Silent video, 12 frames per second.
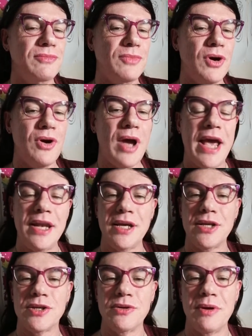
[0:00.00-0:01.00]
were
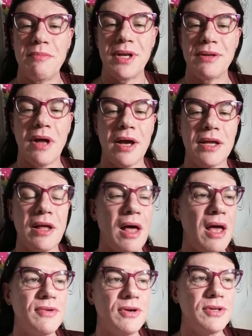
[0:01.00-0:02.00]
handing it to him and like
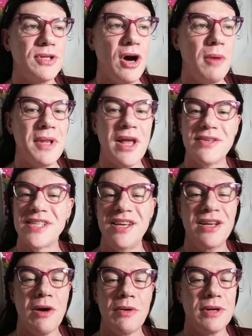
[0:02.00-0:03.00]
having a good time. And they said,
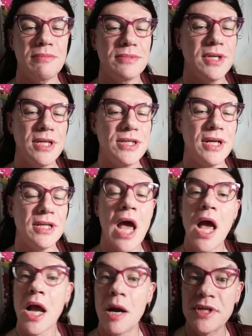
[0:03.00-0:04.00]
"You don't want to teach English.
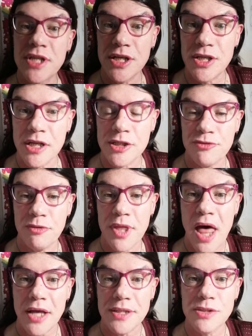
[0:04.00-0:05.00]
Come and teach English
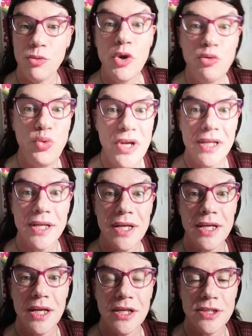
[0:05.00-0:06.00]
with us. We really
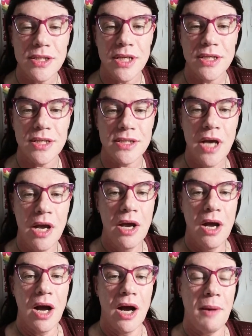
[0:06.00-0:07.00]
need English teachers."
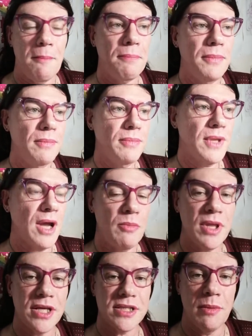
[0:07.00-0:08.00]
come
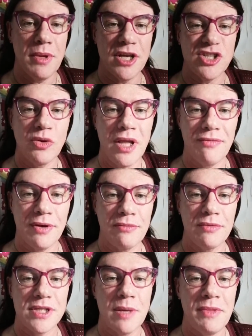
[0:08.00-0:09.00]
with us, come with us, you'll love it.
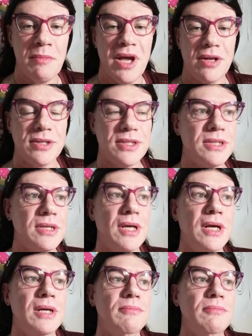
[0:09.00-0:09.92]
It's up in the mountains.